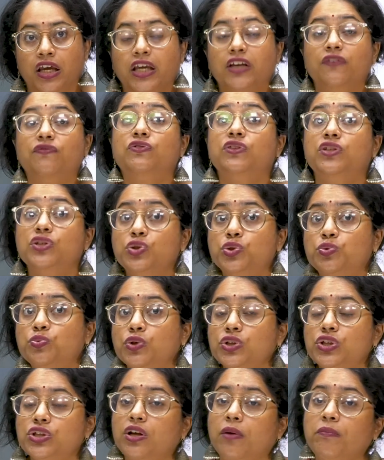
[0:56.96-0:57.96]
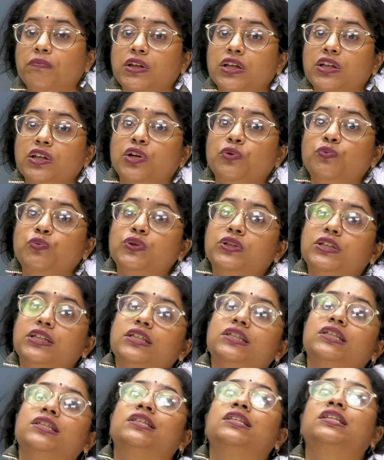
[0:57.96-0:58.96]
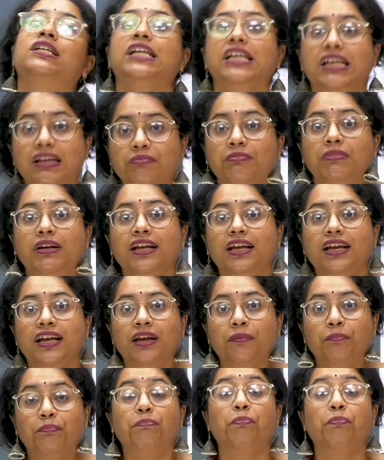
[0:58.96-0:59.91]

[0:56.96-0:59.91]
If this was something that was extremely